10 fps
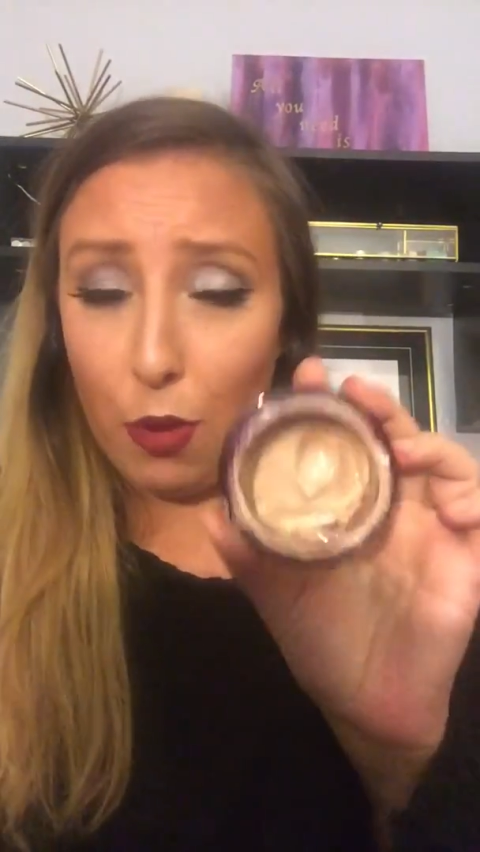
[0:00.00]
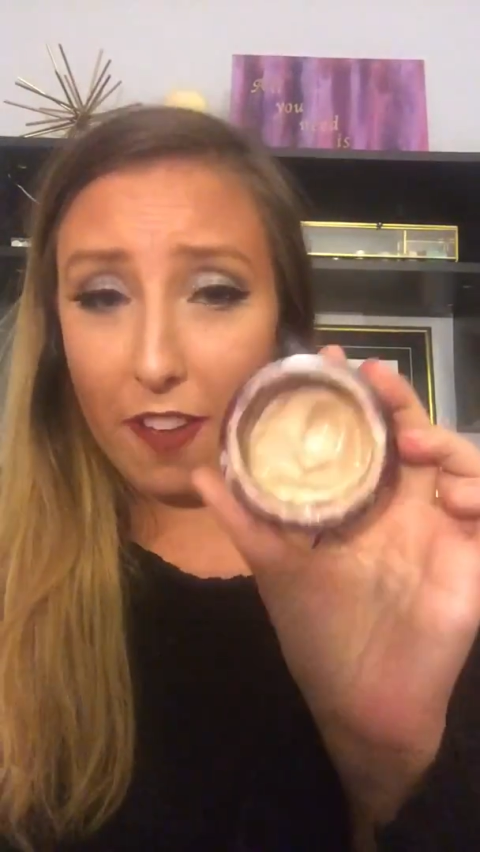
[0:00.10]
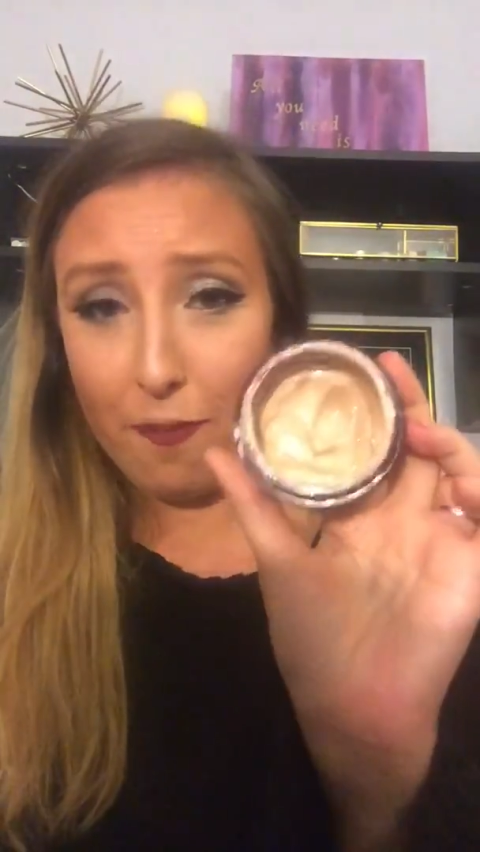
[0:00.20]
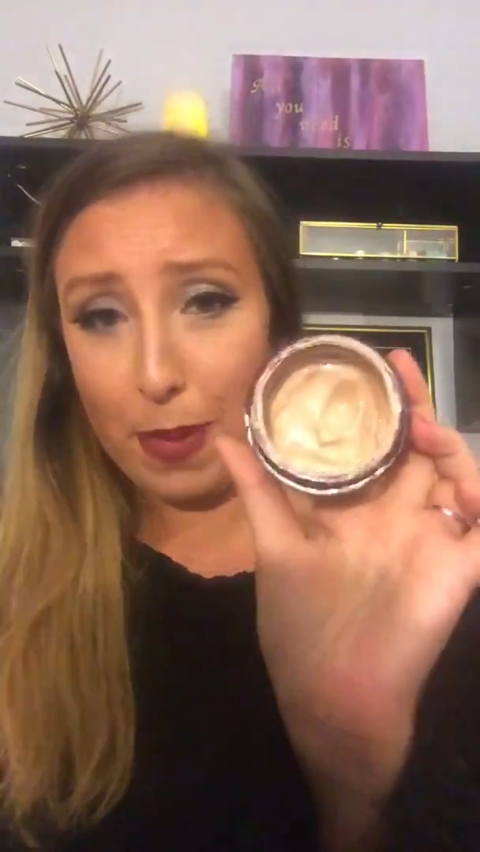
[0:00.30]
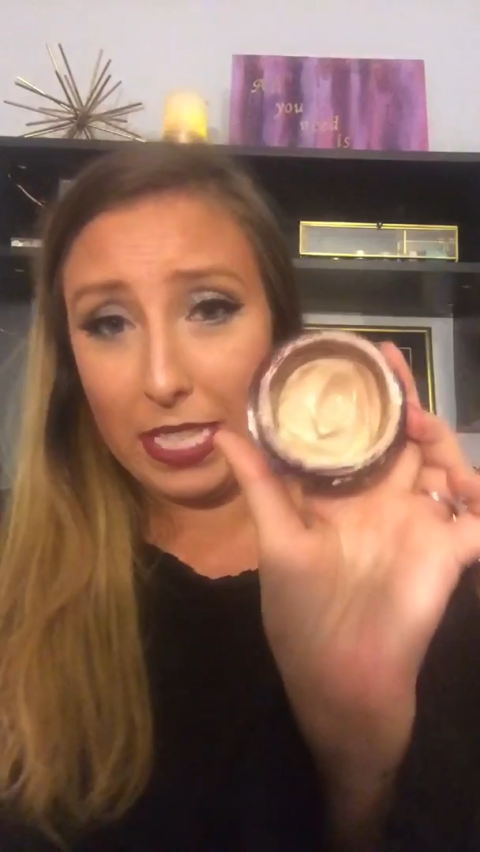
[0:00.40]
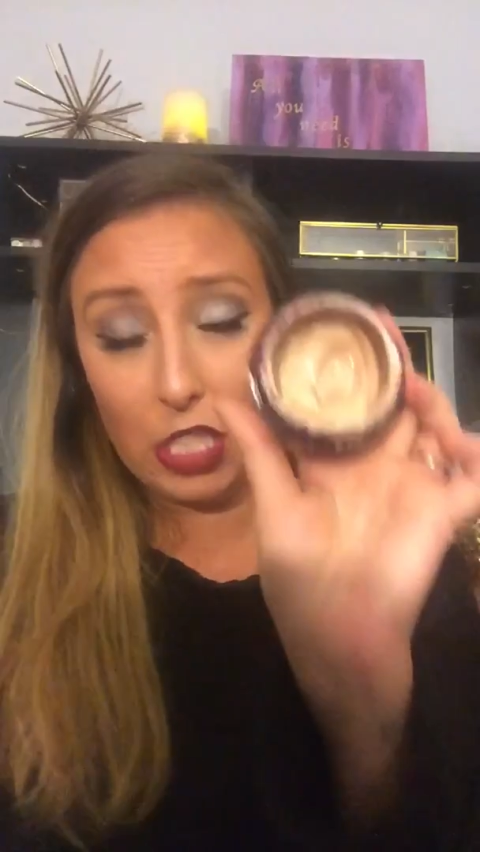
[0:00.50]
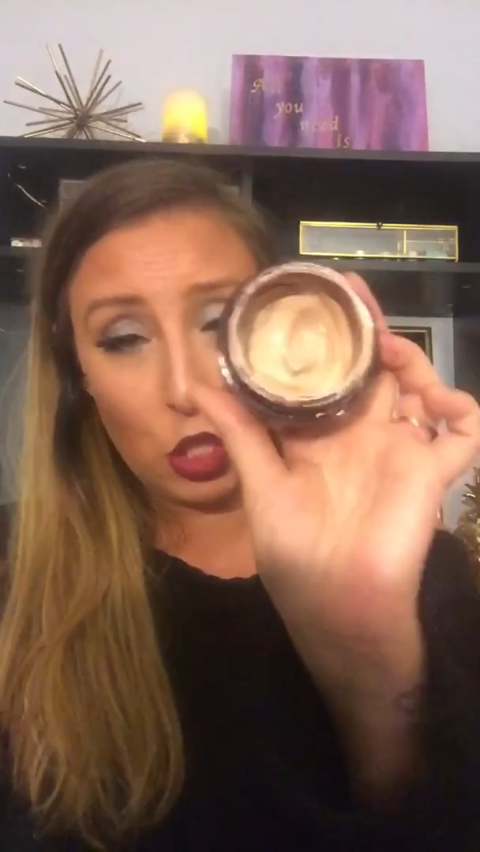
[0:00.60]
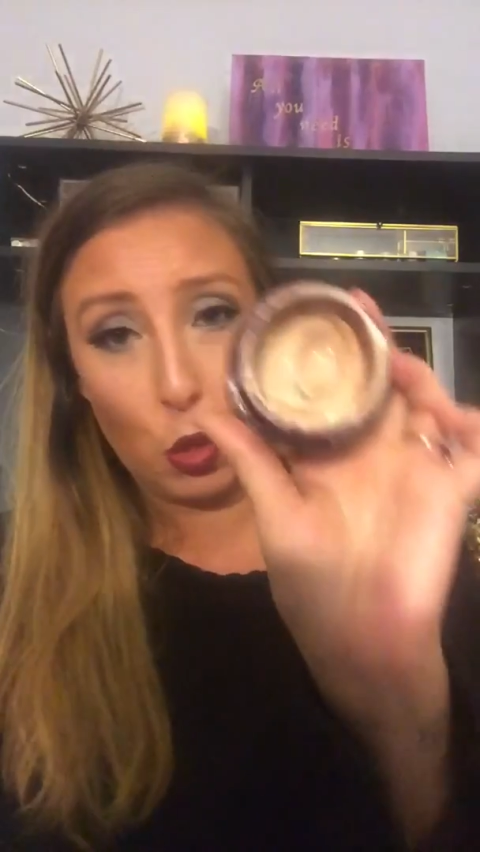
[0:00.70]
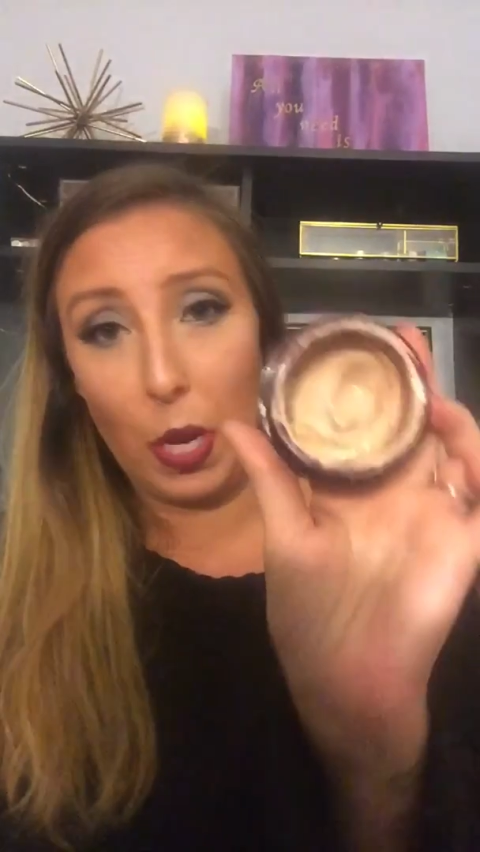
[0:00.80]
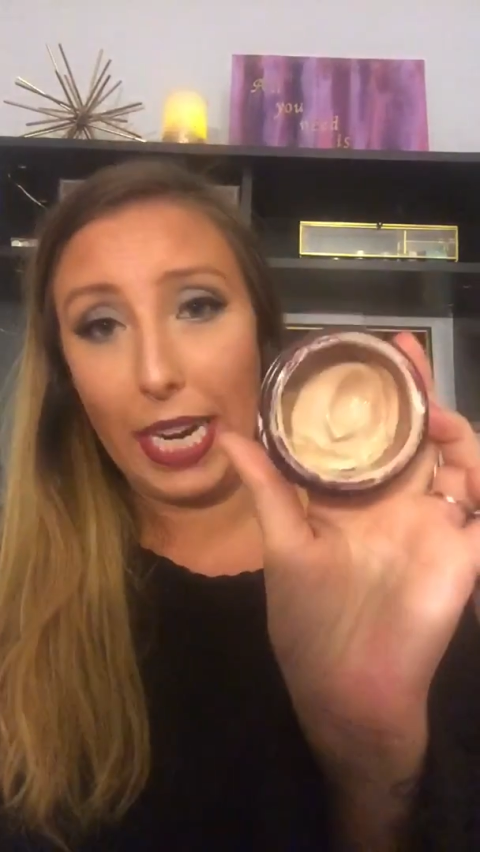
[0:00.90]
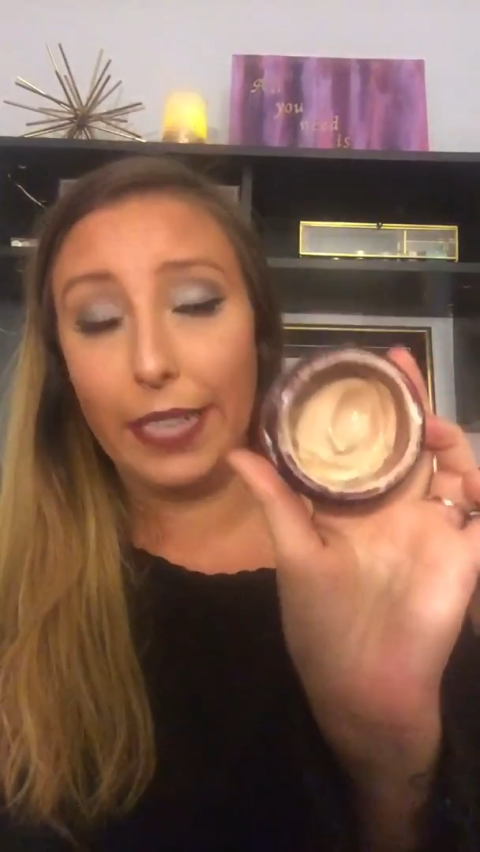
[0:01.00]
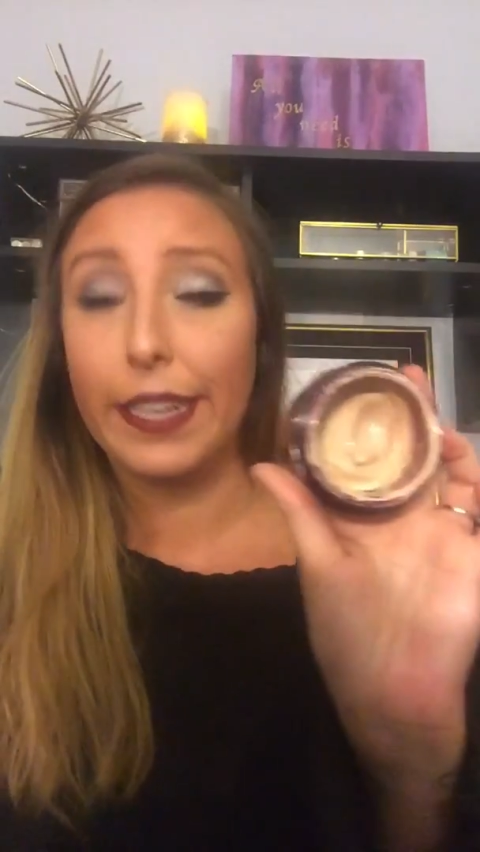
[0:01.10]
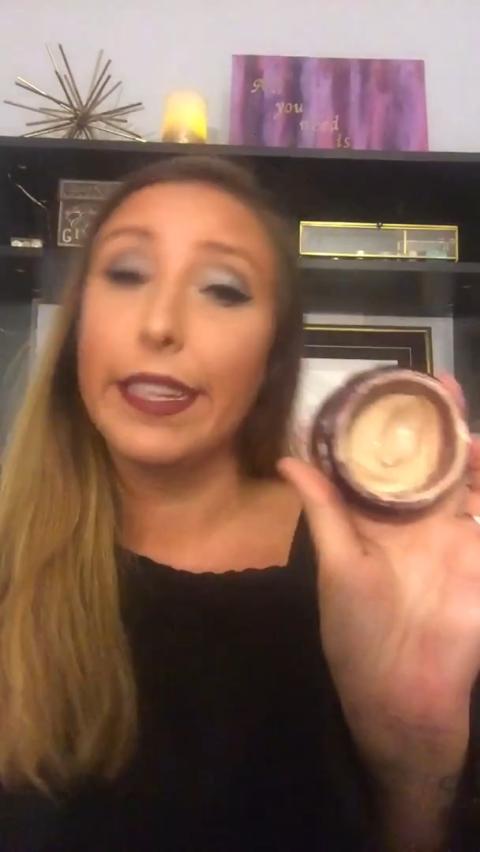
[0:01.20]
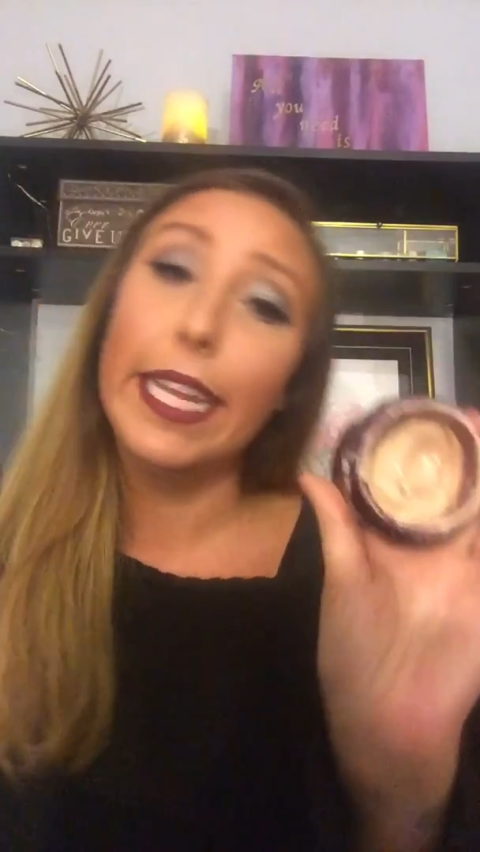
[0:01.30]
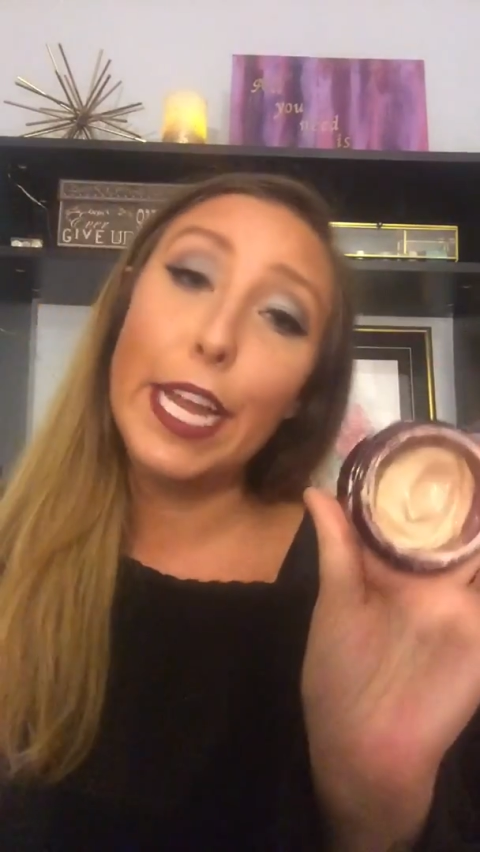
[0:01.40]
so I've been storing it
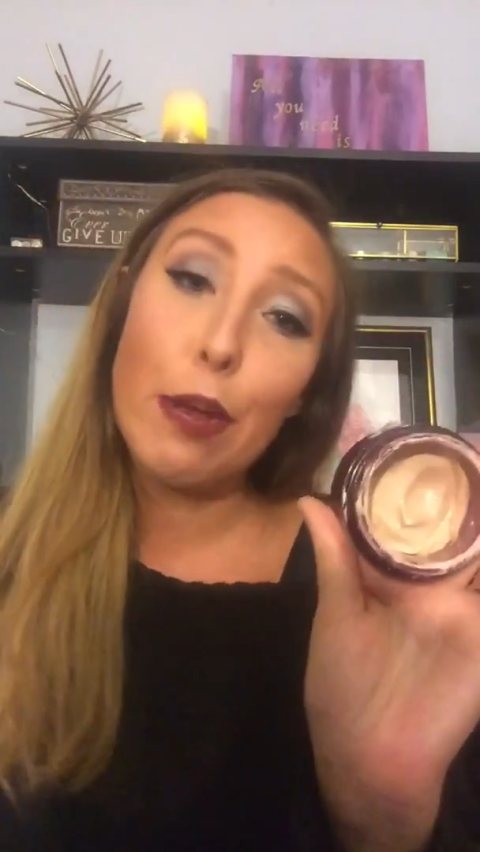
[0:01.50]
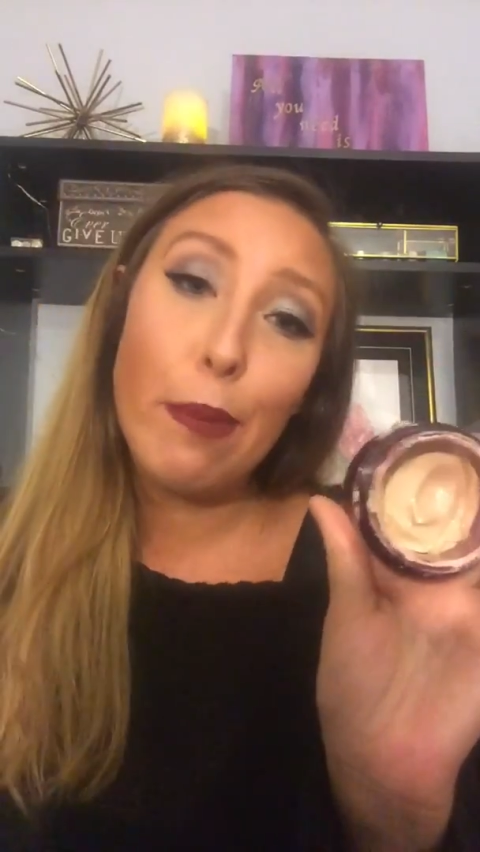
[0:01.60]
in here,